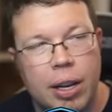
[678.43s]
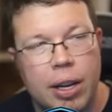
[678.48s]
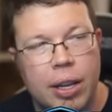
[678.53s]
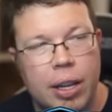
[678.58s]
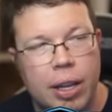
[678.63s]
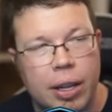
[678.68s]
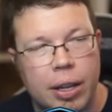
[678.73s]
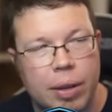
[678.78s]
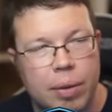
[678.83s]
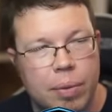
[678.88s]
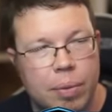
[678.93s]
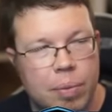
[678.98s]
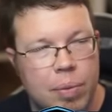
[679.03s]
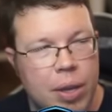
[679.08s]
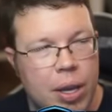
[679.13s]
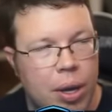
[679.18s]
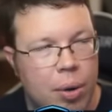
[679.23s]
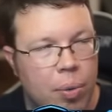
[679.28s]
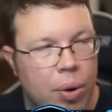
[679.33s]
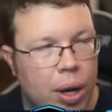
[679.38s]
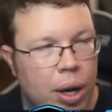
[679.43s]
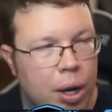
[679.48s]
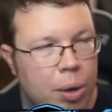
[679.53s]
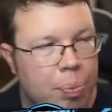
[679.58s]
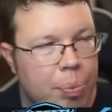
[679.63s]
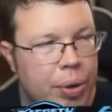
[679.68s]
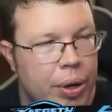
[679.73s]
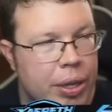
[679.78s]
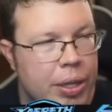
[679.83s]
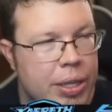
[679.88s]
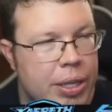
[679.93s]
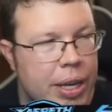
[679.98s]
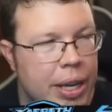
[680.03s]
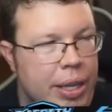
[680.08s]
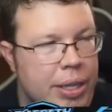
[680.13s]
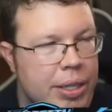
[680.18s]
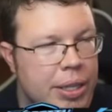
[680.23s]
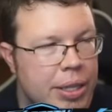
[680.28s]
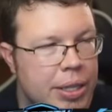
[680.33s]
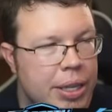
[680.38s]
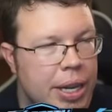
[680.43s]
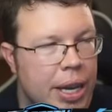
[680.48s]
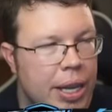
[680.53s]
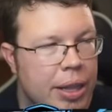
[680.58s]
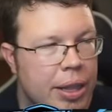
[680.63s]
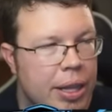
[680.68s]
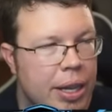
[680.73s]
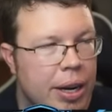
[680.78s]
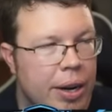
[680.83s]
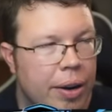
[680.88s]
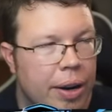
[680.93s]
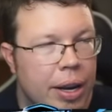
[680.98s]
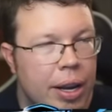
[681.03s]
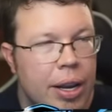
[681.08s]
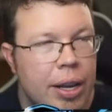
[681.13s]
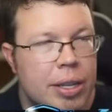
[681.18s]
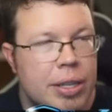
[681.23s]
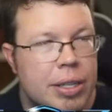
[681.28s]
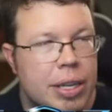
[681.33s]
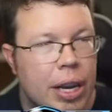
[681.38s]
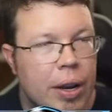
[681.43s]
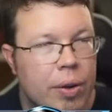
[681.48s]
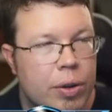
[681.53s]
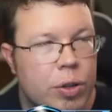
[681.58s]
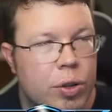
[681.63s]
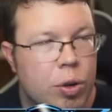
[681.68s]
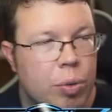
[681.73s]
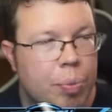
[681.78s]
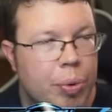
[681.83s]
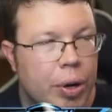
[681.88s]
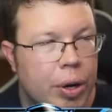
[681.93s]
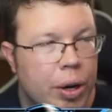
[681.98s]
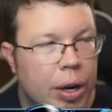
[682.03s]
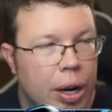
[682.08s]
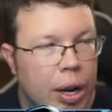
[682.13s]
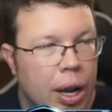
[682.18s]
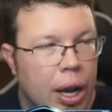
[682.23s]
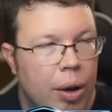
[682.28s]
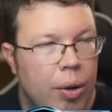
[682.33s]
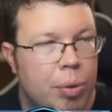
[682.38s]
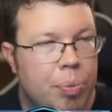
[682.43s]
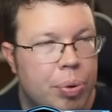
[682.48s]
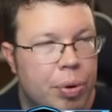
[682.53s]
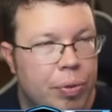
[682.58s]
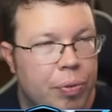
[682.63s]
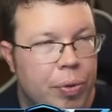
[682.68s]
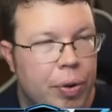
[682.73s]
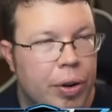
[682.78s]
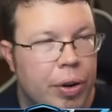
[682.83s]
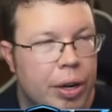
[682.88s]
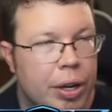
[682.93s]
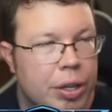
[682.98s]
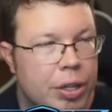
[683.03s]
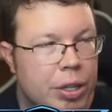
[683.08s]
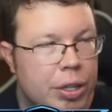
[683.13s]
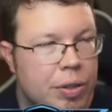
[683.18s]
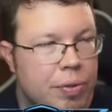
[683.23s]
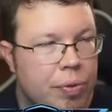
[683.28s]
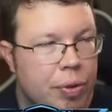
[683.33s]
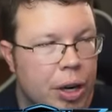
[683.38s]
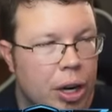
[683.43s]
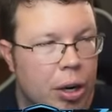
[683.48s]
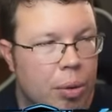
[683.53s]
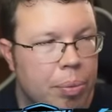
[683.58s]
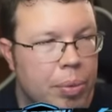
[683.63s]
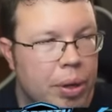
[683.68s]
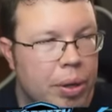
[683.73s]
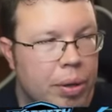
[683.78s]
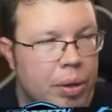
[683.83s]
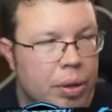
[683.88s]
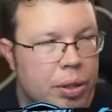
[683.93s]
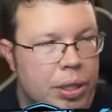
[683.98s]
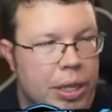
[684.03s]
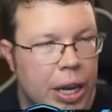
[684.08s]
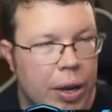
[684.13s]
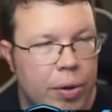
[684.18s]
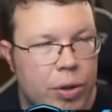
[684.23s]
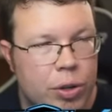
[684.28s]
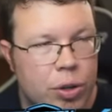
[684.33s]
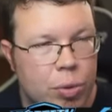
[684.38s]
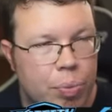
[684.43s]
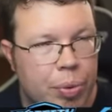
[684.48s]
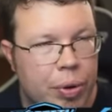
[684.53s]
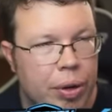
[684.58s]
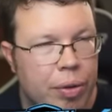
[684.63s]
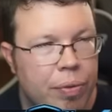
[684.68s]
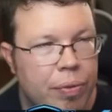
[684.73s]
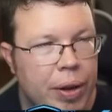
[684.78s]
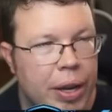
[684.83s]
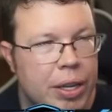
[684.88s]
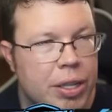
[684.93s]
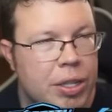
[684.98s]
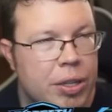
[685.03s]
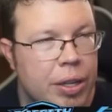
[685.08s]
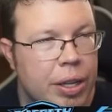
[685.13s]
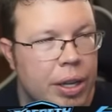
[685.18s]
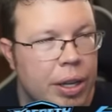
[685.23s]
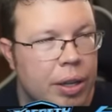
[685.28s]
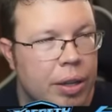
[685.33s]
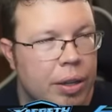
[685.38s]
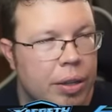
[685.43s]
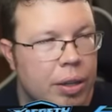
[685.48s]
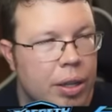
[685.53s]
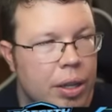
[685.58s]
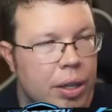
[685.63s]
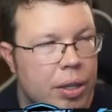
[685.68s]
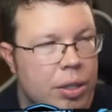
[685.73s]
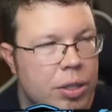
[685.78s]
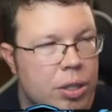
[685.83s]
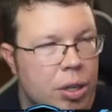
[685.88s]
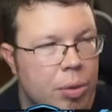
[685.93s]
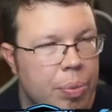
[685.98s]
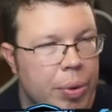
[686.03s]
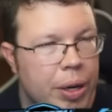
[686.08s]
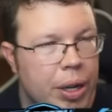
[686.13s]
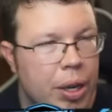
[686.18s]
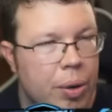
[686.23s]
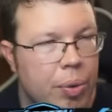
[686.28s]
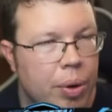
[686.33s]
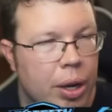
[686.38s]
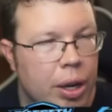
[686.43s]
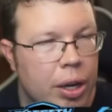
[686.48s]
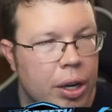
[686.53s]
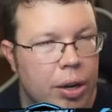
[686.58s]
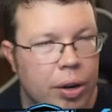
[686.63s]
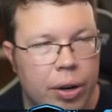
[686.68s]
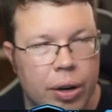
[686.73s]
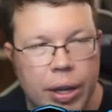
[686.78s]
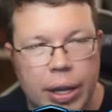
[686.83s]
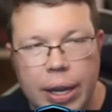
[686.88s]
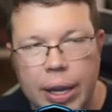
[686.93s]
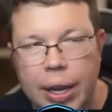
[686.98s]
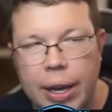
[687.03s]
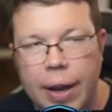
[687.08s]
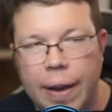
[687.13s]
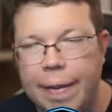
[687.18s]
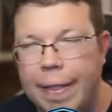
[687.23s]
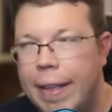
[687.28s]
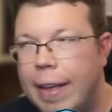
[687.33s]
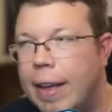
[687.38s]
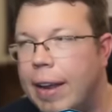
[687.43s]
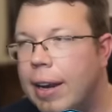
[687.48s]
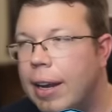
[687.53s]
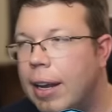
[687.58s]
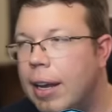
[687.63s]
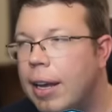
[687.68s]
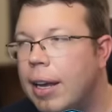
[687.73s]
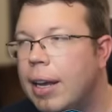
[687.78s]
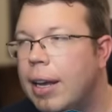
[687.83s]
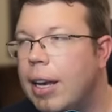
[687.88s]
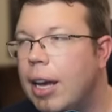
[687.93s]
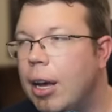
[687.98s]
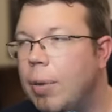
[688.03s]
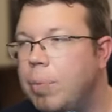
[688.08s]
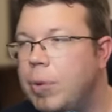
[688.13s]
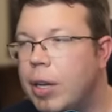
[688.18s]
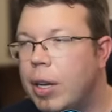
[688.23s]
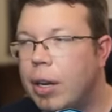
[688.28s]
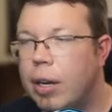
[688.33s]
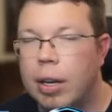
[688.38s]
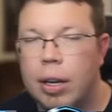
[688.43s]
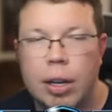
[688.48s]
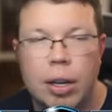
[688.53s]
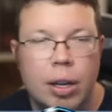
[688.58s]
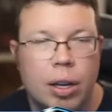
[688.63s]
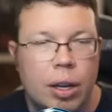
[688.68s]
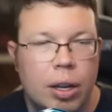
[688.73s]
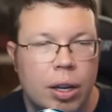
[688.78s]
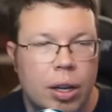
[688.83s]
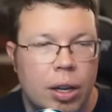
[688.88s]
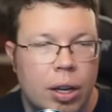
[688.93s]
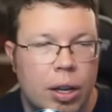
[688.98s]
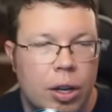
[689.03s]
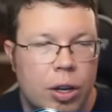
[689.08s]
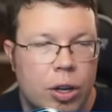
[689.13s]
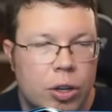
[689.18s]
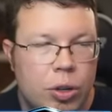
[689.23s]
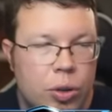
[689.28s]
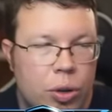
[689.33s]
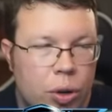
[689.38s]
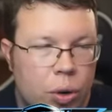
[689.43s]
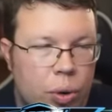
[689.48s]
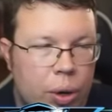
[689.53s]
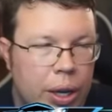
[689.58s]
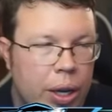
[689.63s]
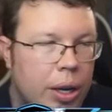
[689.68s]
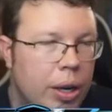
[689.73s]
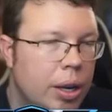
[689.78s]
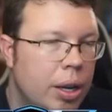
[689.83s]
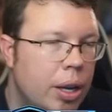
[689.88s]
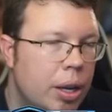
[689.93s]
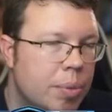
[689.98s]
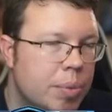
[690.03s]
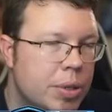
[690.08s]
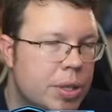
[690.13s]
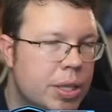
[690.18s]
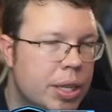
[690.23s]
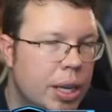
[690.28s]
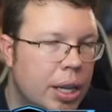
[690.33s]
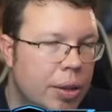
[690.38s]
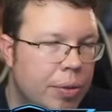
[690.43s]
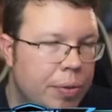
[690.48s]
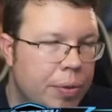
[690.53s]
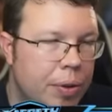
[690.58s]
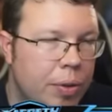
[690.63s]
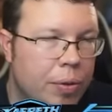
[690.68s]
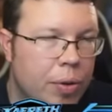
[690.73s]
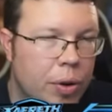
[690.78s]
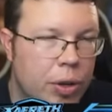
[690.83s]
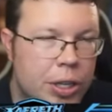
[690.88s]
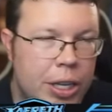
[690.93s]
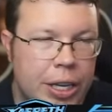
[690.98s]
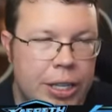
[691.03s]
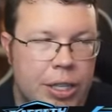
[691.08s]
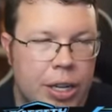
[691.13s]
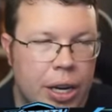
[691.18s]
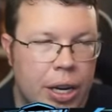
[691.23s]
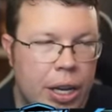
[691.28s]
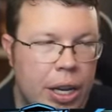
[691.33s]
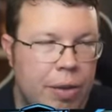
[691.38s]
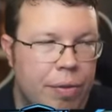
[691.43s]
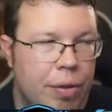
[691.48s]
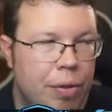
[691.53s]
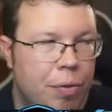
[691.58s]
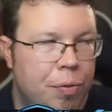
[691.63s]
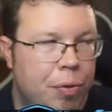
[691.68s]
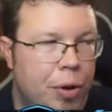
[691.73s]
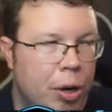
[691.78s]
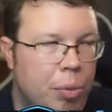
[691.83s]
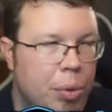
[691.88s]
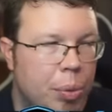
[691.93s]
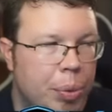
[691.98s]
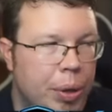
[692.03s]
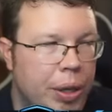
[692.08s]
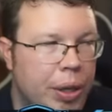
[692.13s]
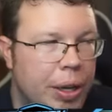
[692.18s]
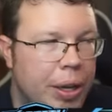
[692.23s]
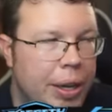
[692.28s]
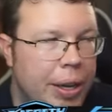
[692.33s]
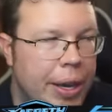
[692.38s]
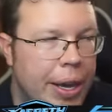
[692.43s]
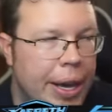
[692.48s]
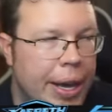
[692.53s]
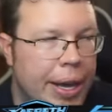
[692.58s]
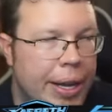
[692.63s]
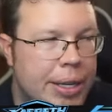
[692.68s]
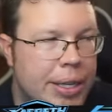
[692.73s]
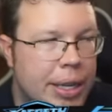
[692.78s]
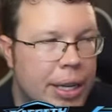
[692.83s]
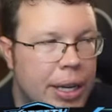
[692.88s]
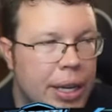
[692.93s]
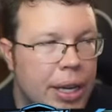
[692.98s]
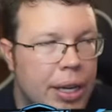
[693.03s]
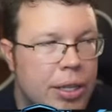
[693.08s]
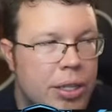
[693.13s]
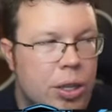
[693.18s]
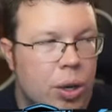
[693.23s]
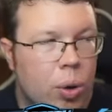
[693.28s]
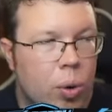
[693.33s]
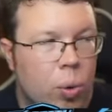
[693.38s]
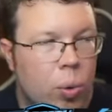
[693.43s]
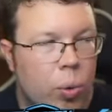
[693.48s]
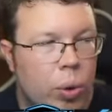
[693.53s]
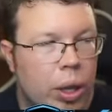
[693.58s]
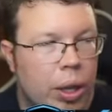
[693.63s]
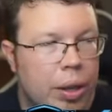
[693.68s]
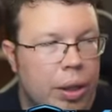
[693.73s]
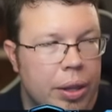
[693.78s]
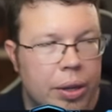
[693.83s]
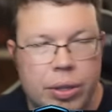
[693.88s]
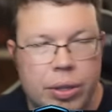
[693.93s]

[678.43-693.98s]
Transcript: The Ewok Princess is getting there. Scout Trooper, I would prefer to just farm Scout Trooper faster than the stupid Ewok girl. And then Captain Drogan himself, of course, he's not even farmable yet. So